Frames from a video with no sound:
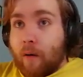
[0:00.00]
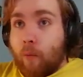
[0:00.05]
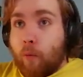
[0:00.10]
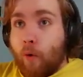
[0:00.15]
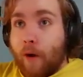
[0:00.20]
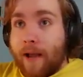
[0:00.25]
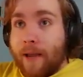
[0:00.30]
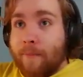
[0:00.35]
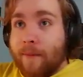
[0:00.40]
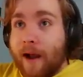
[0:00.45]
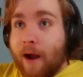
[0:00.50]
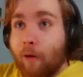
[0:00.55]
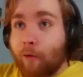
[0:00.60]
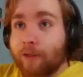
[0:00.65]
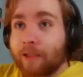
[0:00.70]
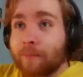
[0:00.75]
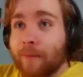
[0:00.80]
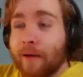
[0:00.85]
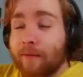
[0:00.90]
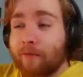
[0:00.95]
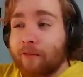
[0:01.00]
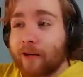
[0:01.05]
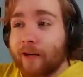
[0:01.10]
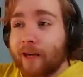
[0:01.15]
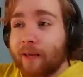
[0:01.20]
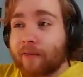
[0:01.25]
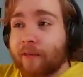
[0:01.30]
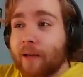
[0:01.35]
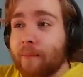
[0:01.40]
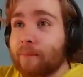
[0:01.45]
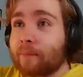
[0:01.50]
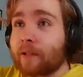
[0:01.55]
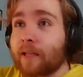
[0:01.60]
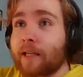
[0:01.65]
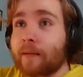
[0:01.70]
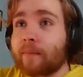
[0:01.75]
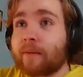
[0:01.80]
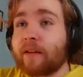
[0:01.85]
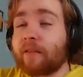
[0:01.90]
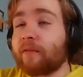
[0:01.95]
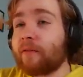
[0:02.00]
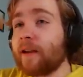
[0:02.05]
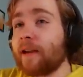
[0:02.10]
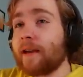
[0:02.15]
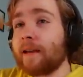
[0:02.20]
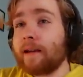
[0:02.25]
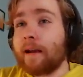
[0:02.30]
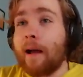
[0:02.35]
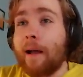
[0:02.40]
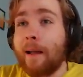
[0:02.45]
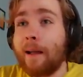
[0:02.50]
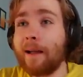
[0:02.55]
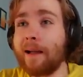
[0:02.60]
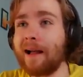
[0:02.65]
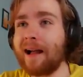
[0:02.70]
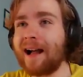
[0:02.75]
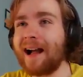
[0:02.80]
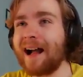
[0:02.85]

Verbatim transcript: Why am I holding my breath? I'm playing BFN.